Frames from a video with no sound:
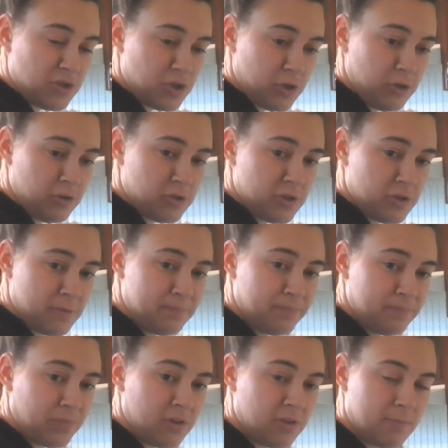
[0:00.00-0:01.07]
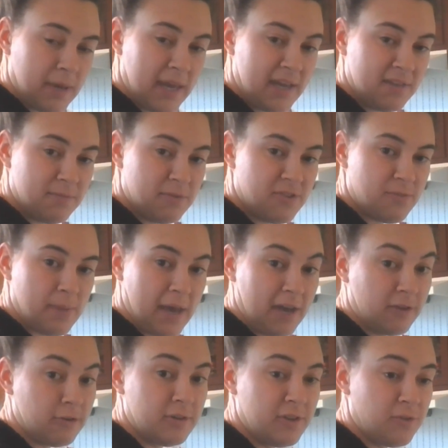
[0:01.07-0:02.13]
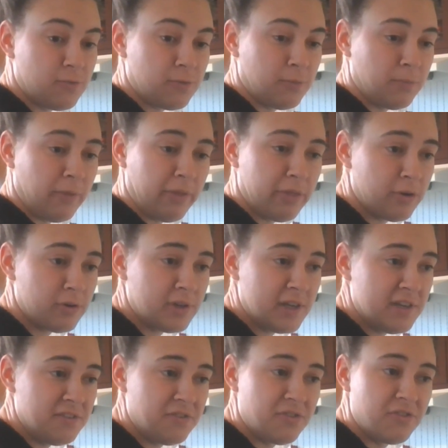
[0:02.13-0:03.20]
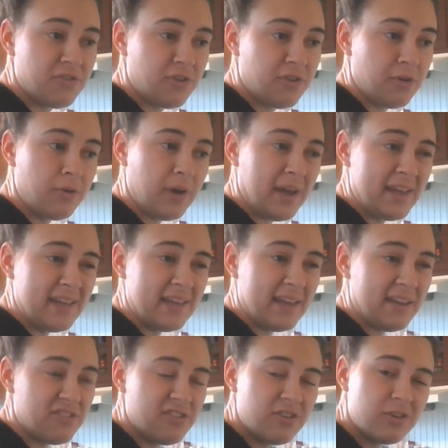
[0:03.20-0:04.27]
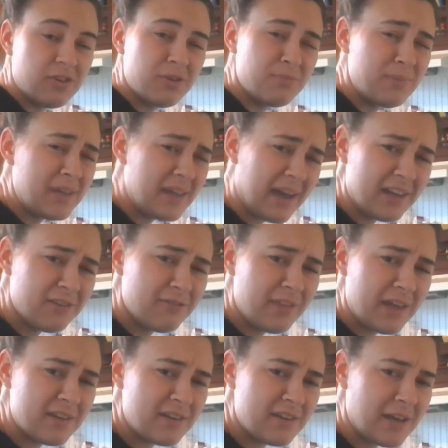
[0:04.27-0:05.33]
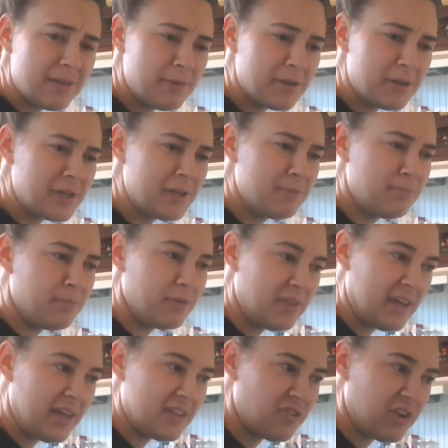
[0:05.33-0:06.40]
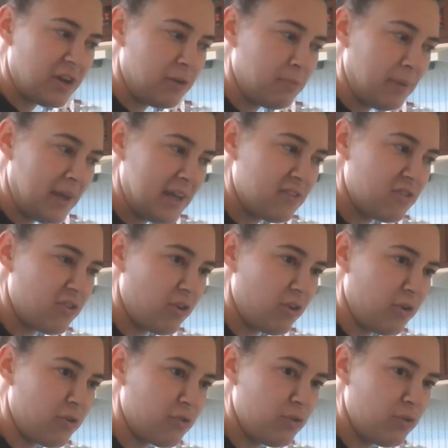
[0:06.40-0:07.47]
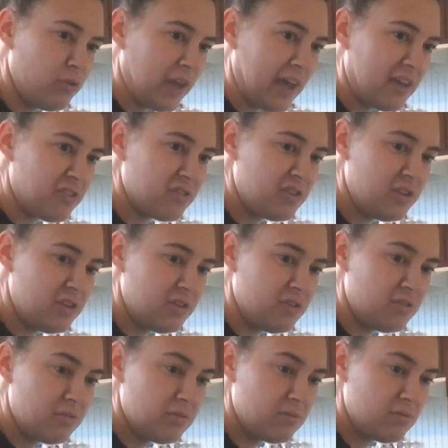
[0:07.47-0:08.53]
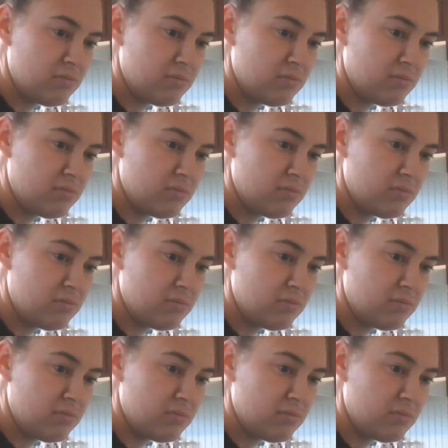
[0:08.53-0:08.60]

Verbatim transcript: a shirt. The pants pattern is from the 30s, so I guess it could be kind of that time period, but that style pants also lasted